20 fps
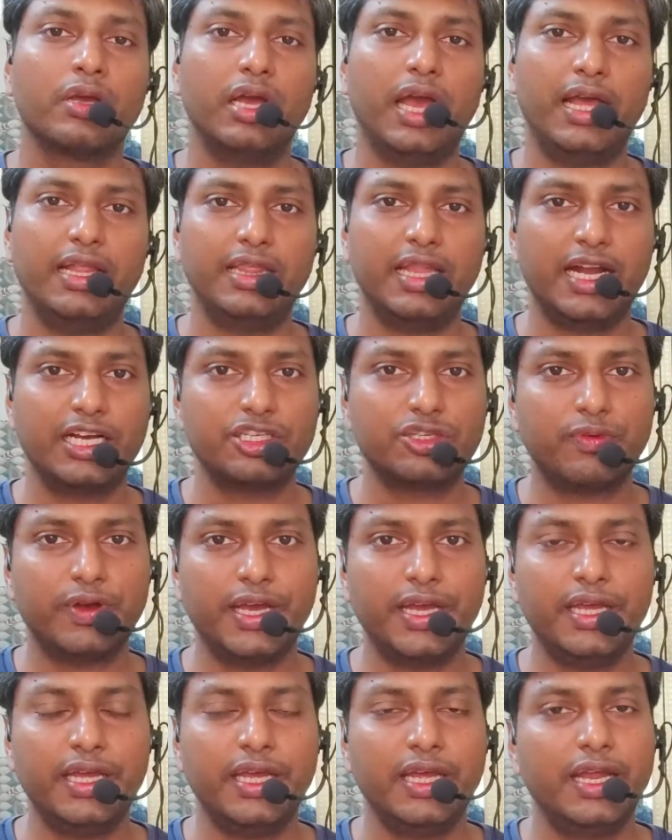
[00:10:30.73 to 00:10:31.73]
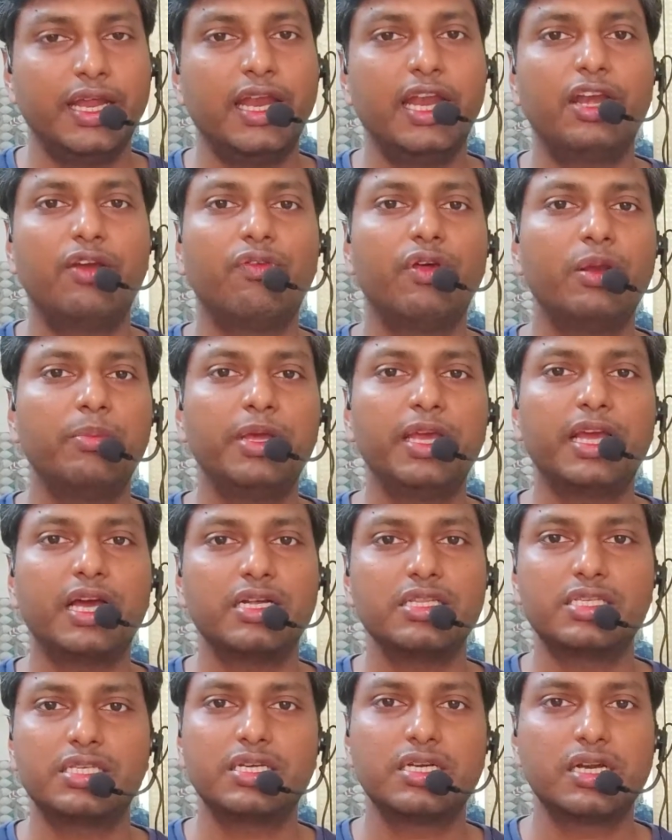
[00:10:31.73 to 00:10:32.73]
And that's why it will be
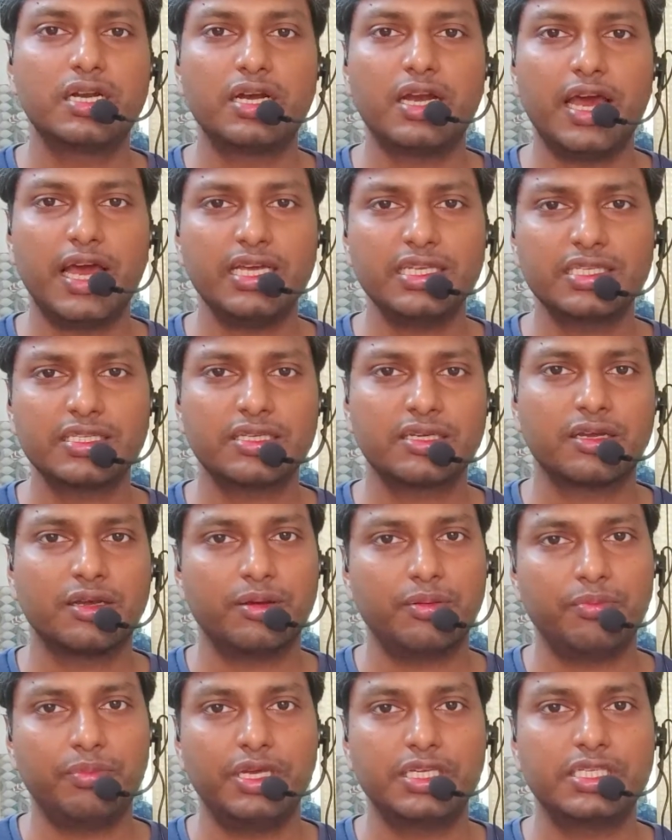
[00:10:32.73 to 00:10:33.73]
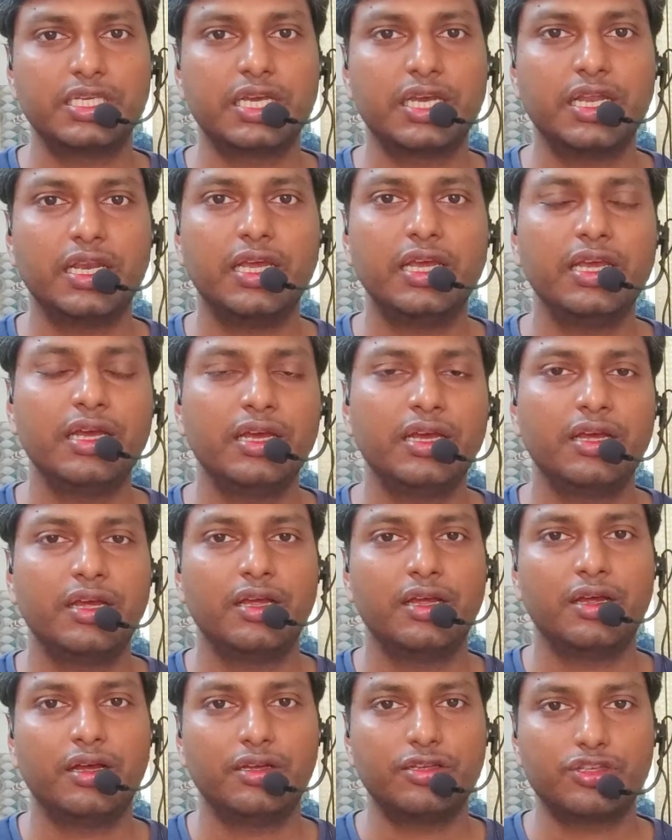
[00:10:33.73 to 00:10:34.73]
considered as basically
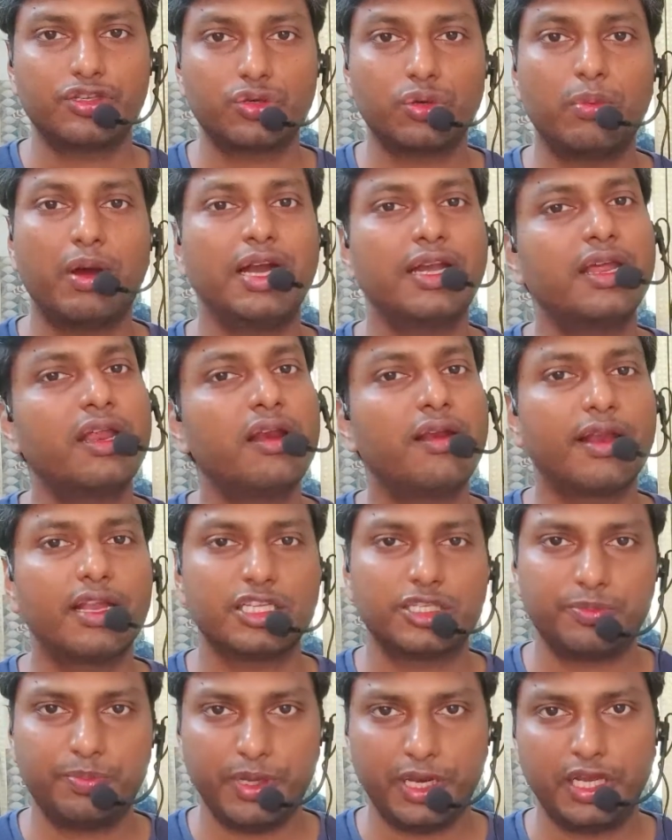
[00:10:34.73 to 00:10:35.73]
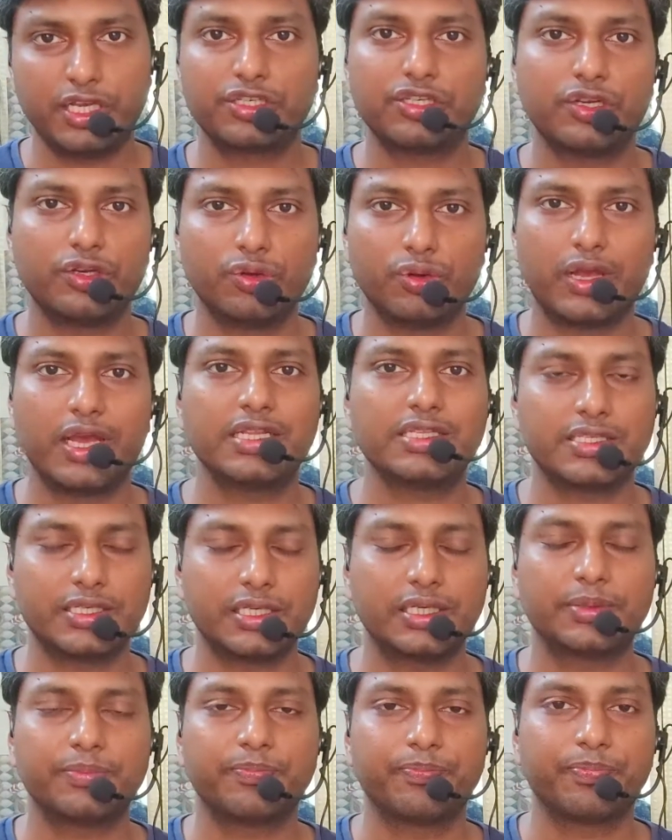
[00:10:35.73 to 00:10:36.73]
stomatal respiration, you can say.
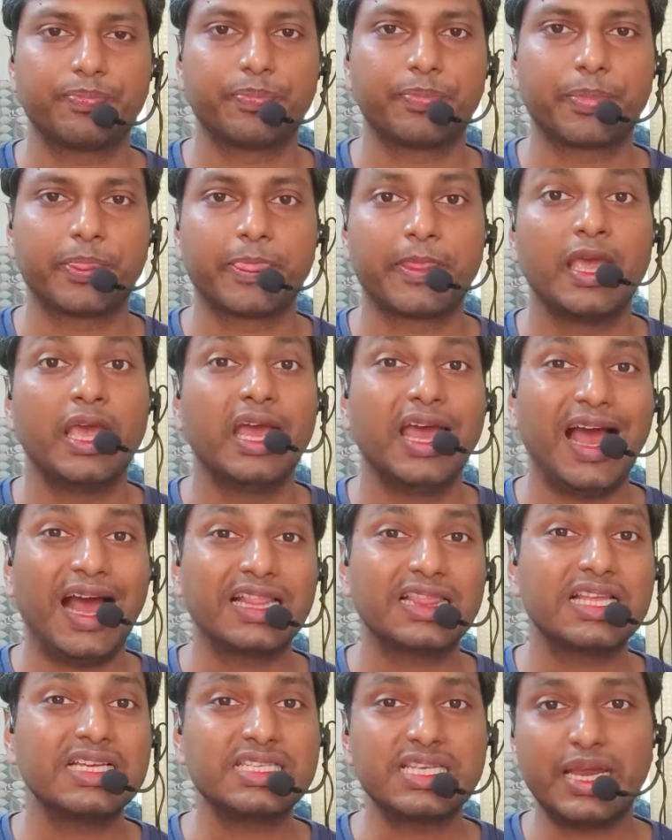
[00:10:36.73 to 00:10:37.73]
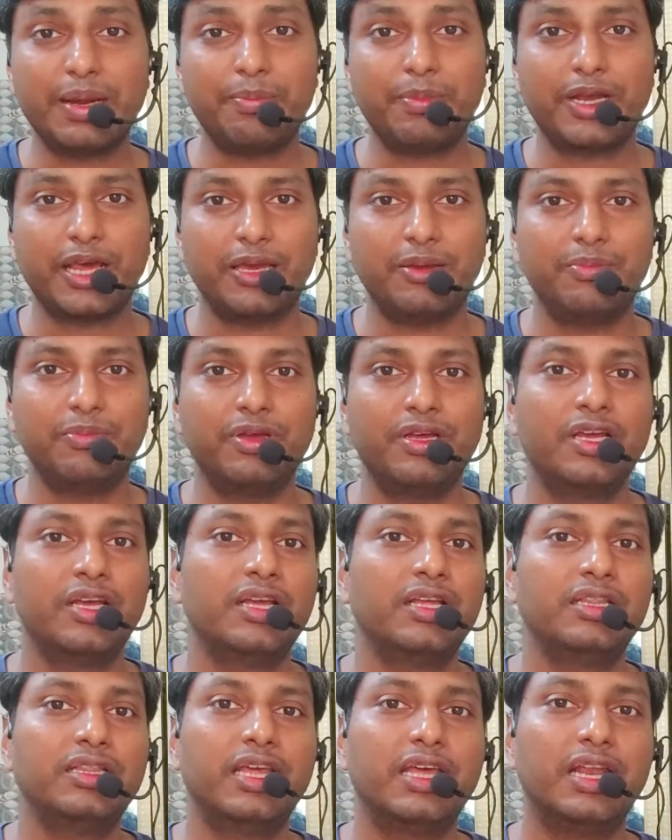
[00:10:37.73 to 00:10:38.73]
At the same time,
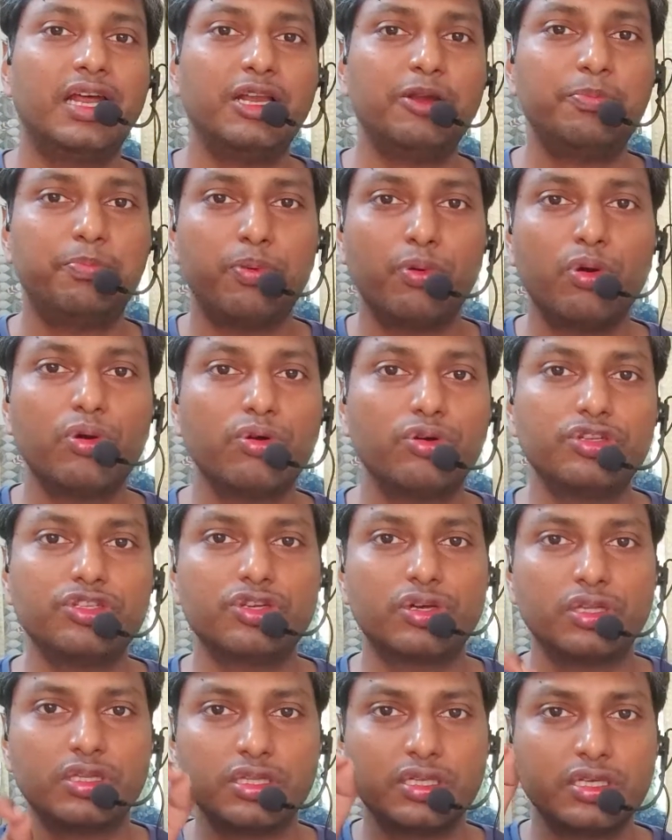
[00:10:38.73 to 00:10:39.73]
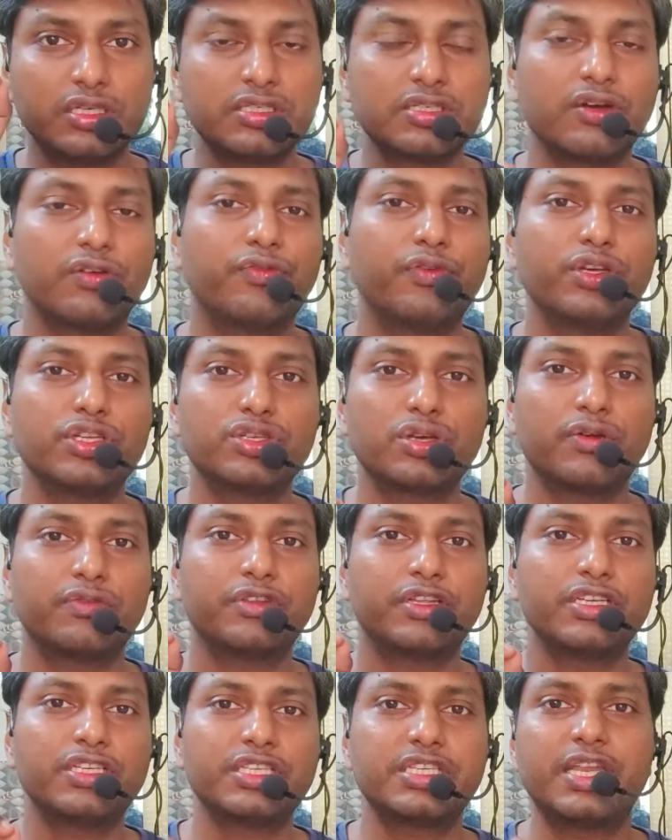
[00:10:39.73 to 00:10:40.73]
there are pores on the surface
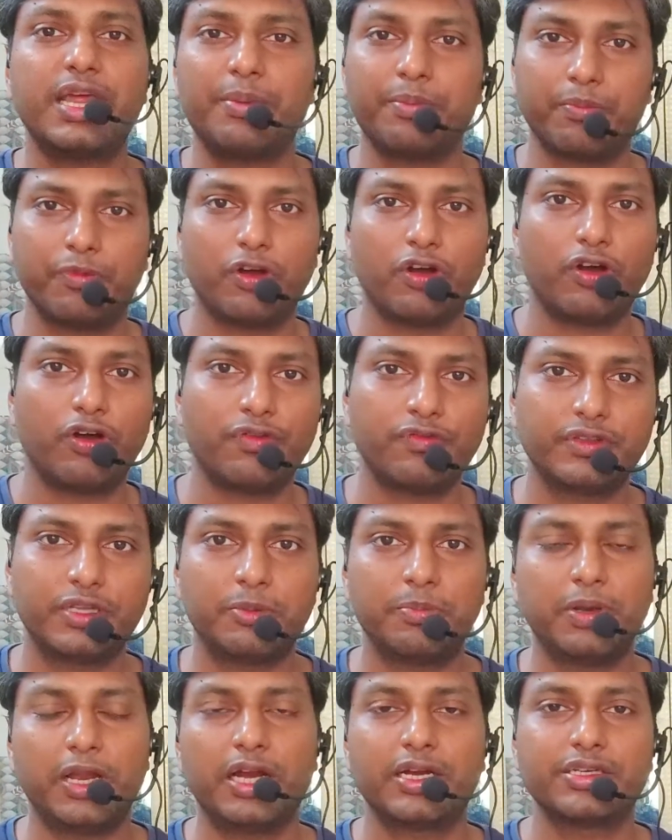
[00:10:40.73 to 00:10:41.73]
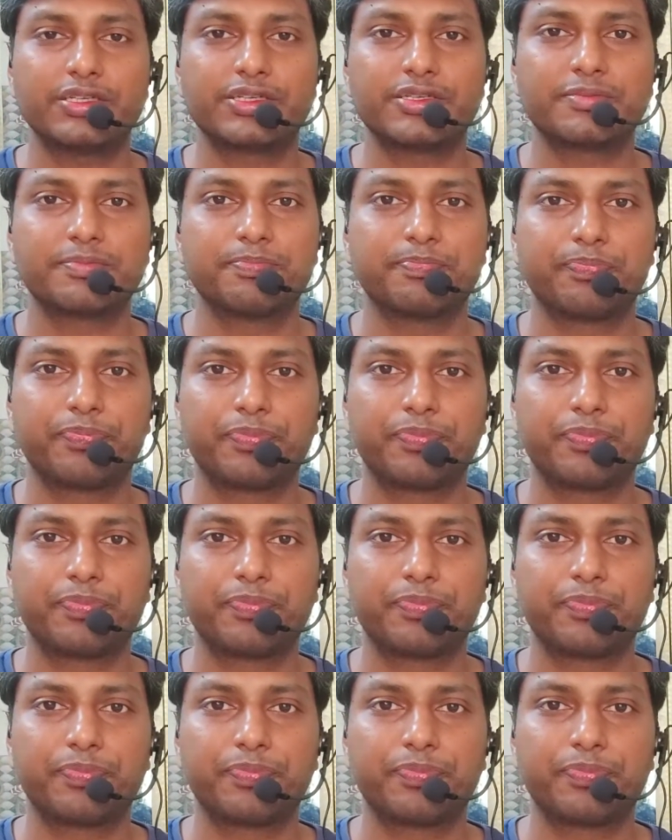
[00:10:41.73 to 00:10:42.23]
of the stem of the plants.